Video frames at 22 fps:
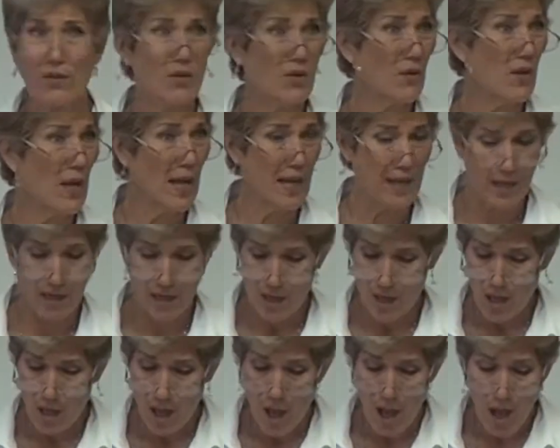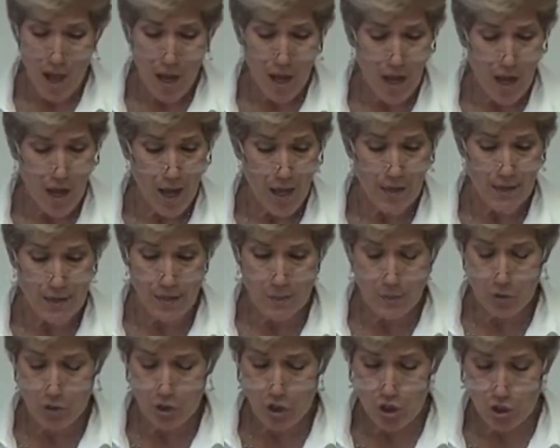Okay.
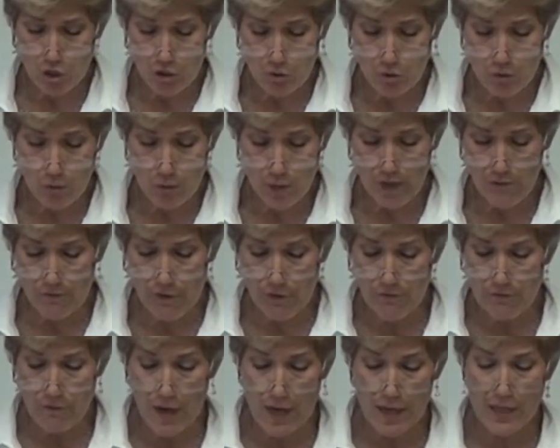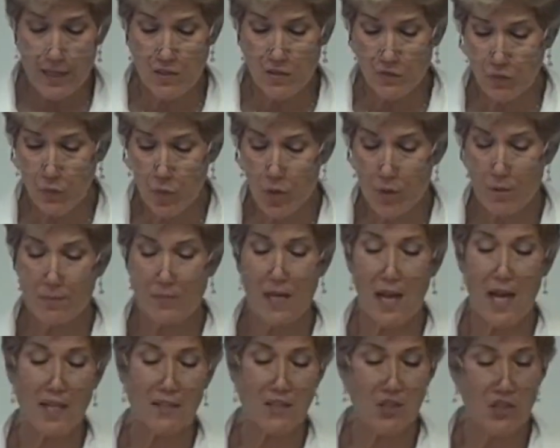Number two, if a fungus forms
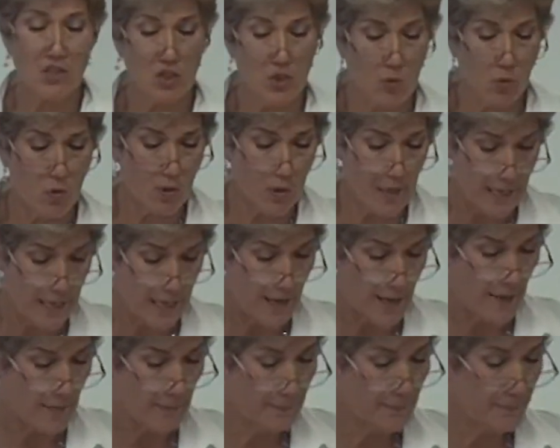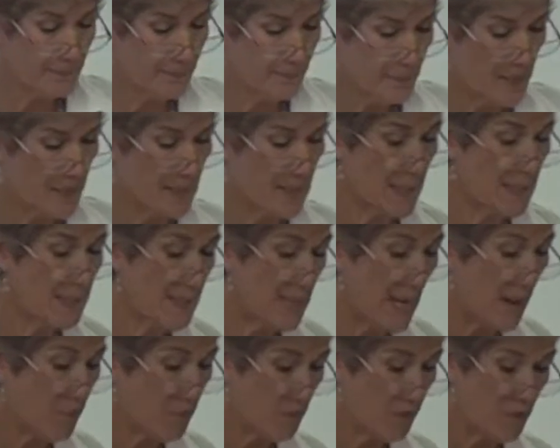Hastoria, is it
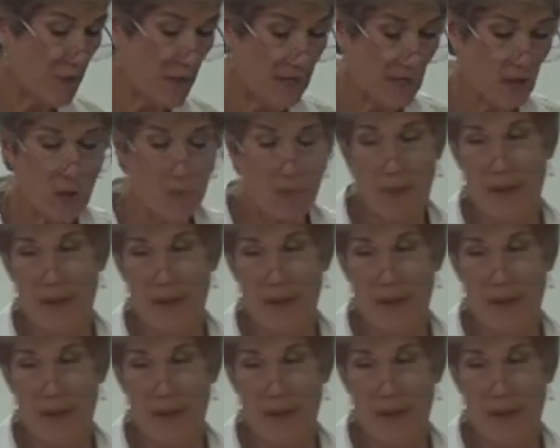saprophytic or